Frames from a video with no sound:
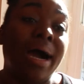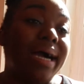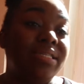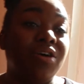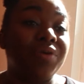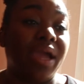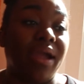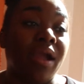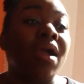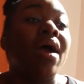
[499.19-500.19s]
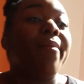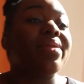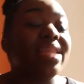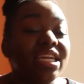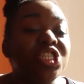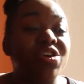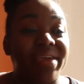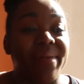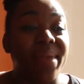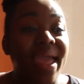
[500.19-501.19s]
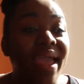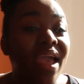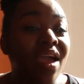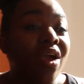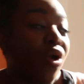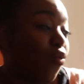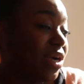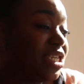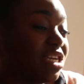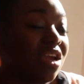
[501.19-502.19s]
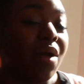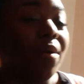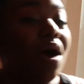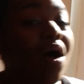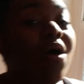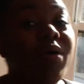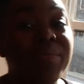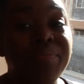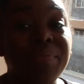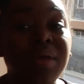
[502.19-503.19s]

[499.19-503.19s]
But then she'll get mad when she comes home